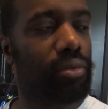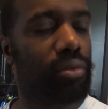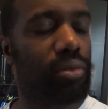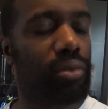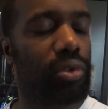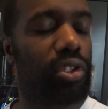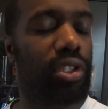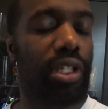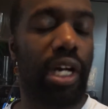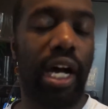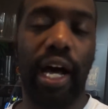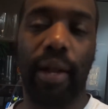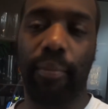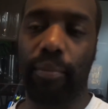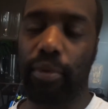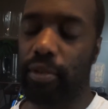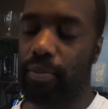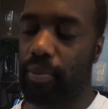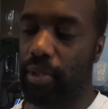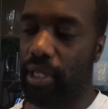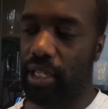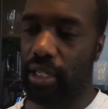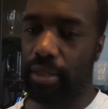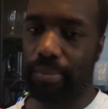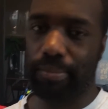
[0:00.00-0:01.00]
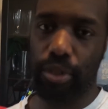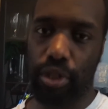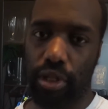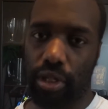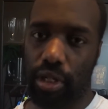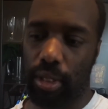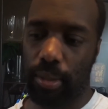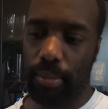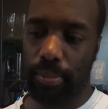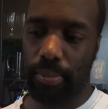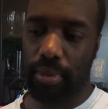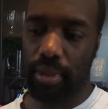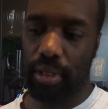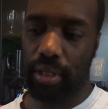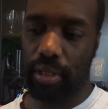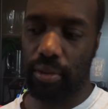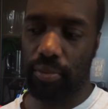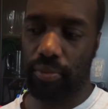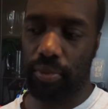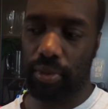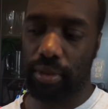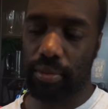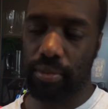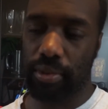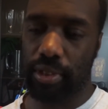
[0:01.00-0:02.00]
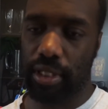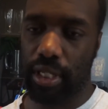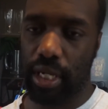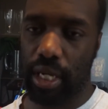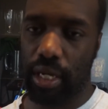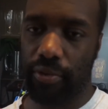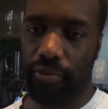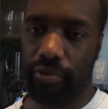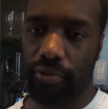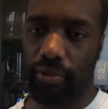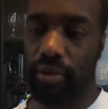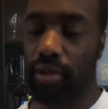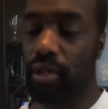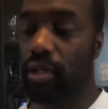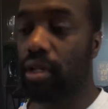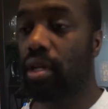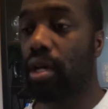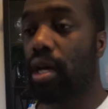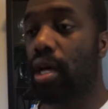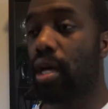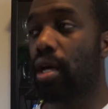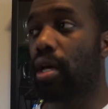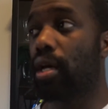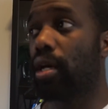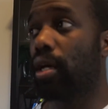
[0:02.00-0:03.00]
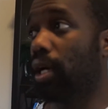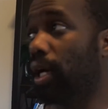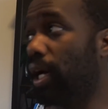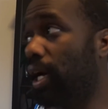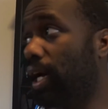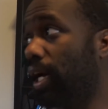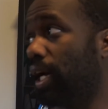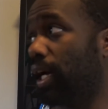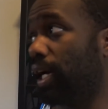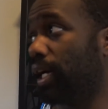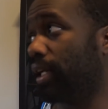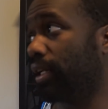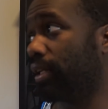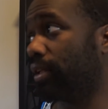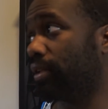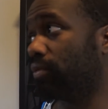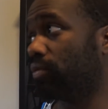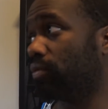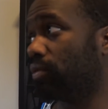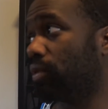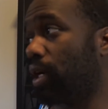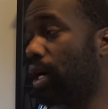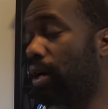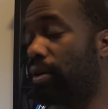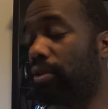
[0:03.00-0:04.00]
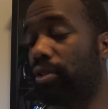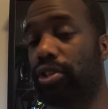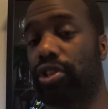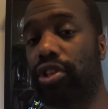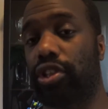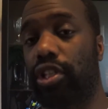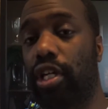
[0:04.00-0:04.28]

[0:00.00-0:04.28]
well John was being observed with some stuff and I was